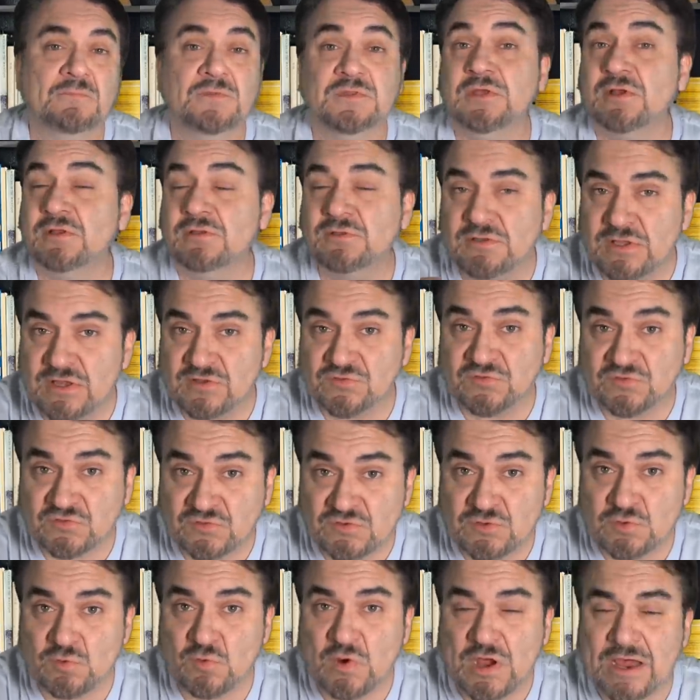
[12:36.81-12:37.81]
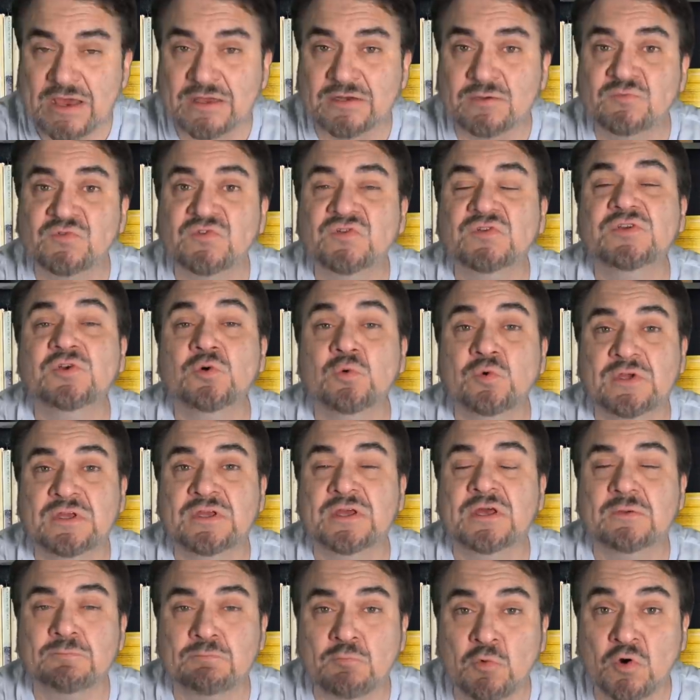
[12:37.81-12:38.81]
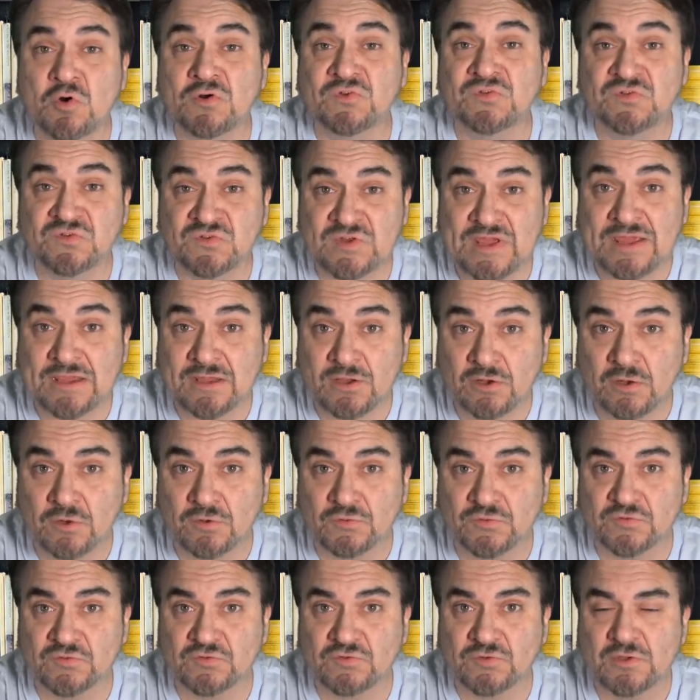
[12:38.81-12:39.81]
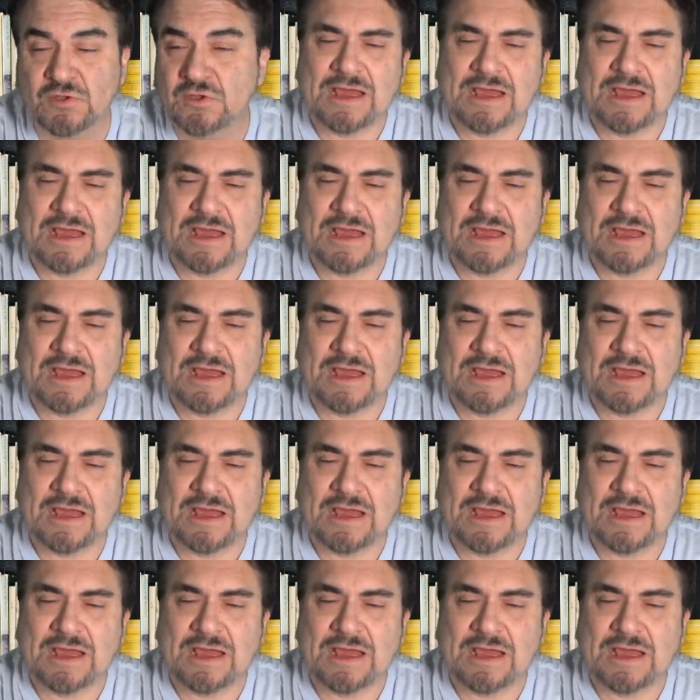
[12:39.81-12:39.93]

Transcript: You list new items, you'll get more sales.